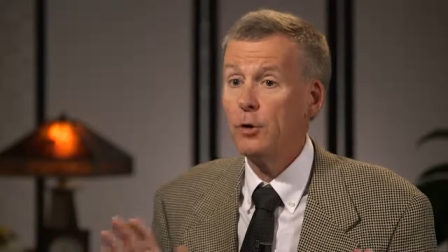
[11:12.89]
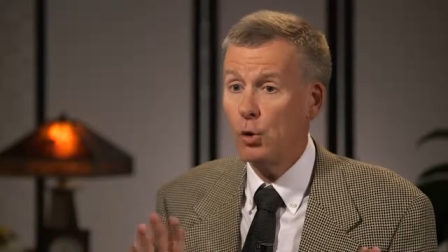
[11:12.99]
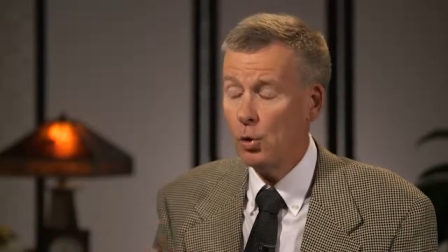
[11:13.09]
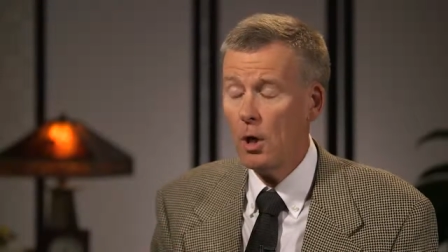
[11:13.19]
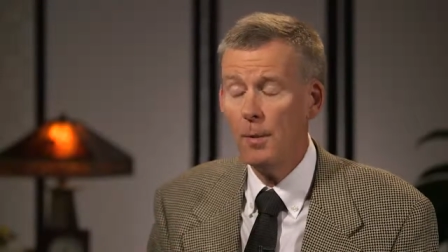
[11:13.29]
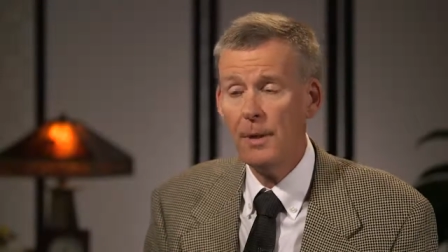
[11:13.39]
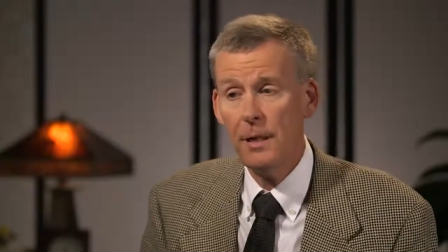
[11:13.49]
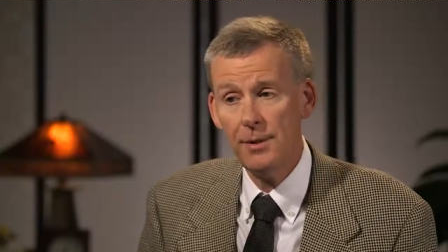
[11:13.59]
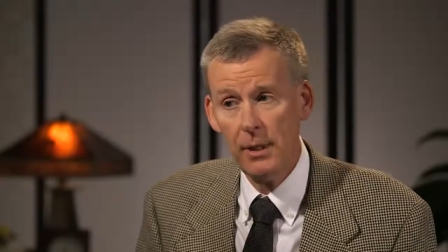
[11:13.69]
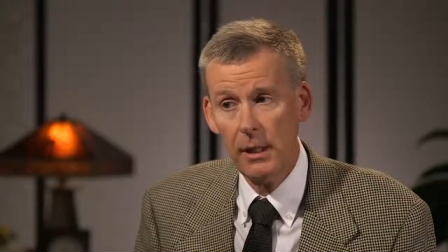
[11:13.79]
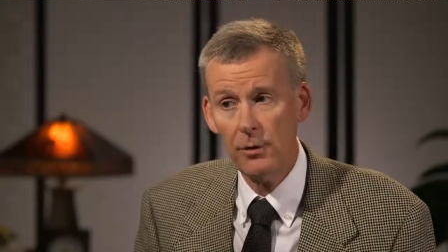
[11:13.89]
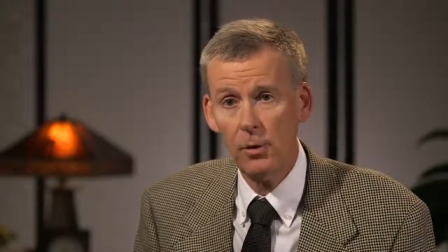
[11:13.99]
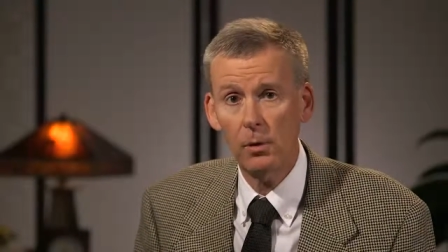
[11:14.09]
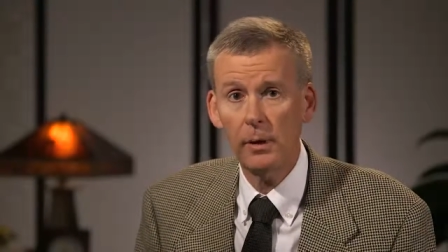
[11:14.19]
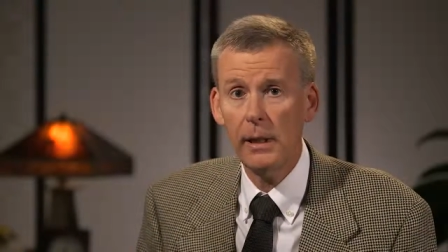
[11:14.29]
Do come in and see us
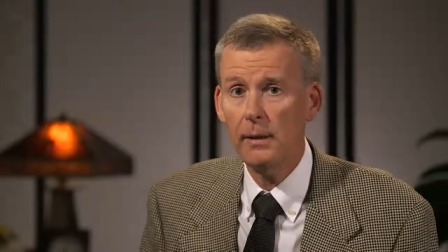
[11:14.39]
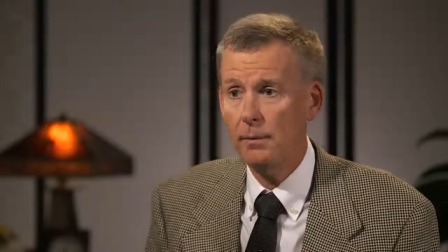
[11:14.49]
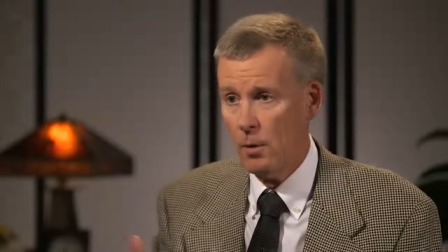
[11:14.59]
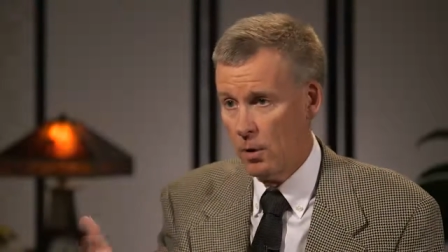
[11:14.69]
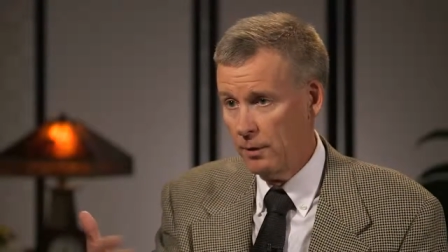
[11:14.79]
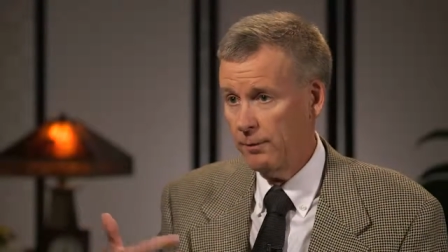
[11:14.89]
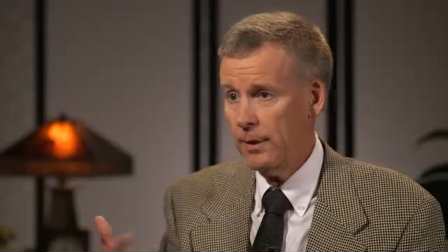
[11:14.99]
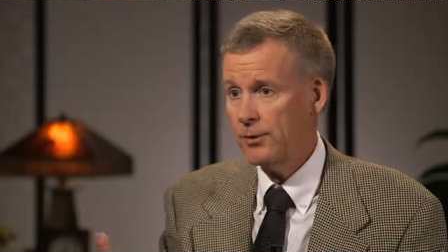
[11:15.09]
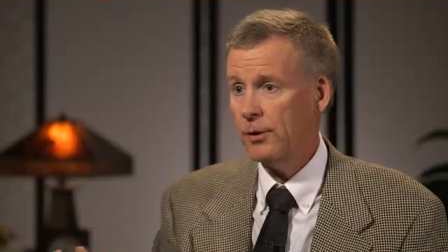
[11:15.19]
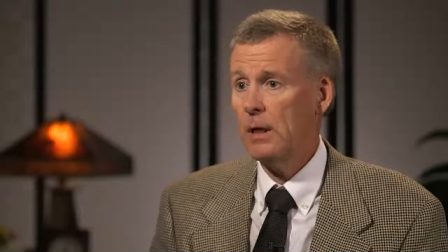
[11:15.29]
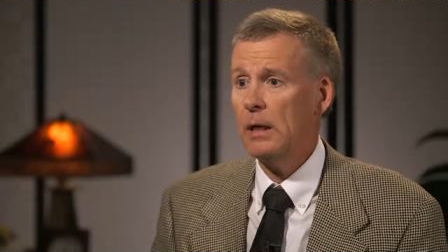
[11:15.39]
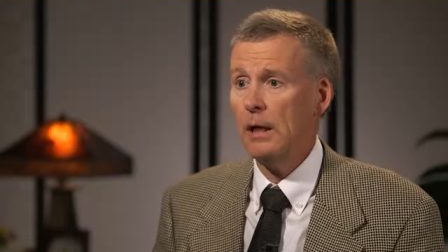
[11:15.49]
early, all of us,